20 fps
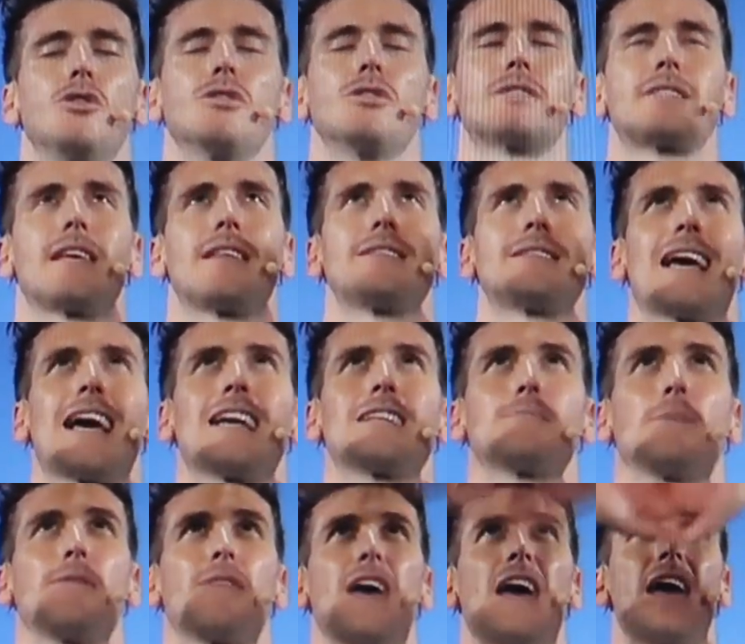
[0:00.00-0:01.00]
And I'm
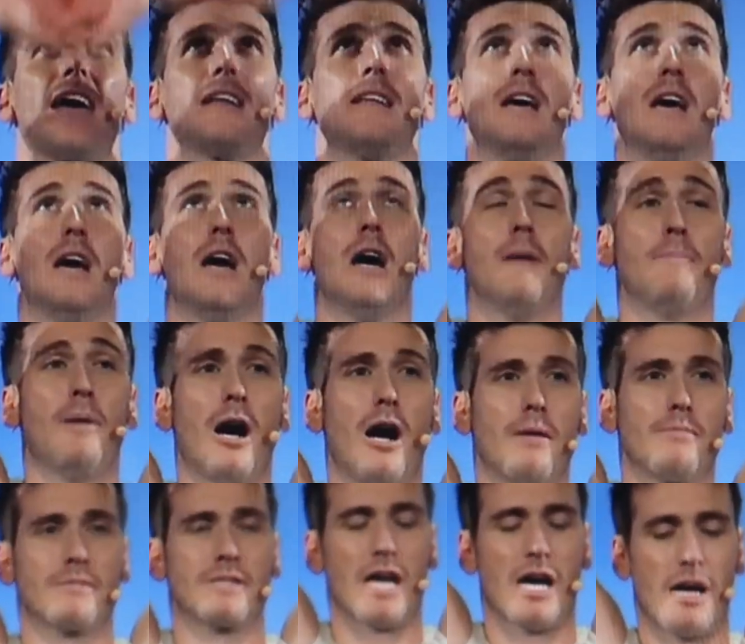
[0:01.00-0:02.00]
dying. My
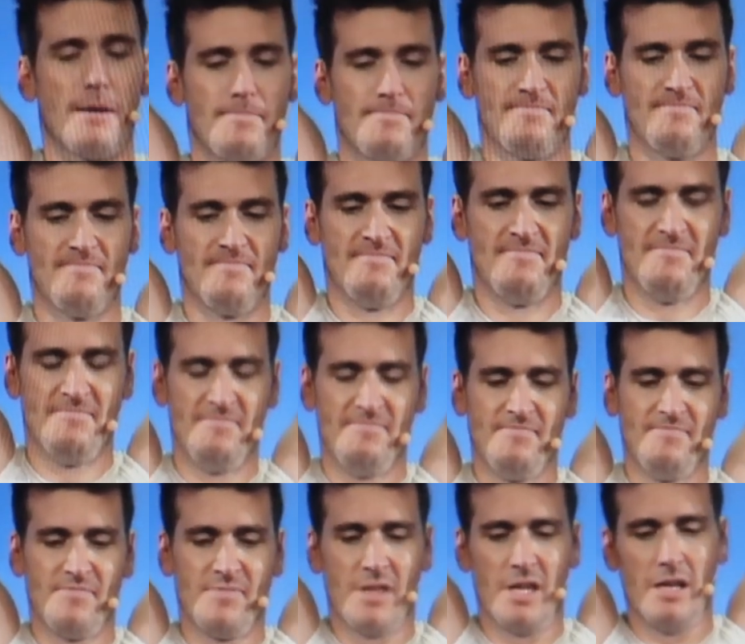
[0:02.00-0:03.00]
legs are
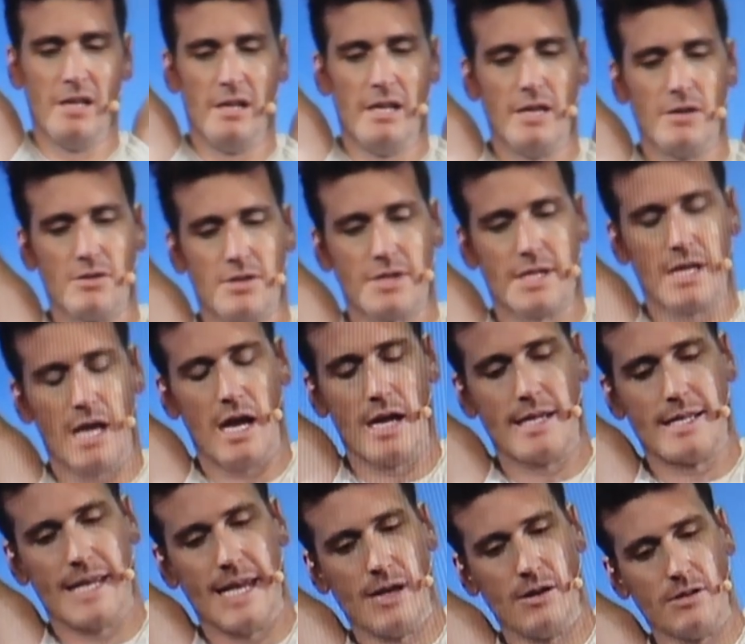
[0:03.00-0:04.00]
shaking. But
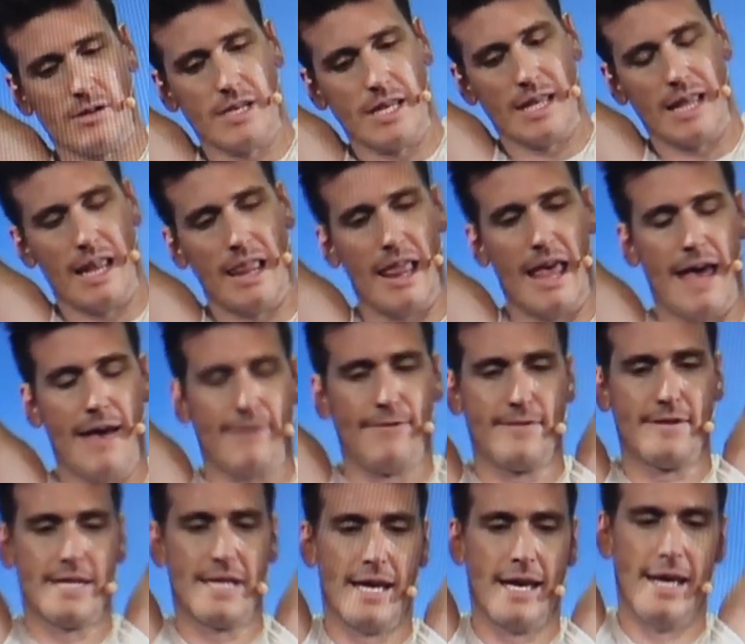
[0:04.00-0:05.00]
we're
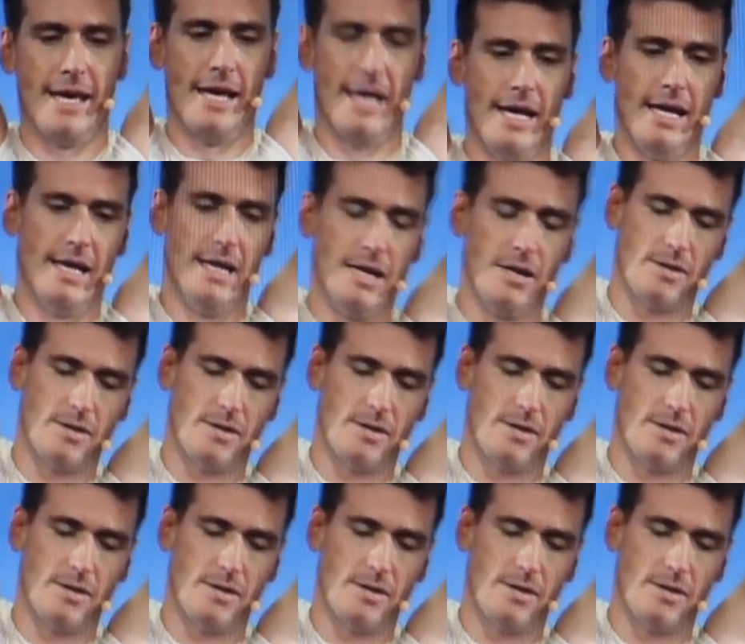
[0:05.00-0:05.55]
done.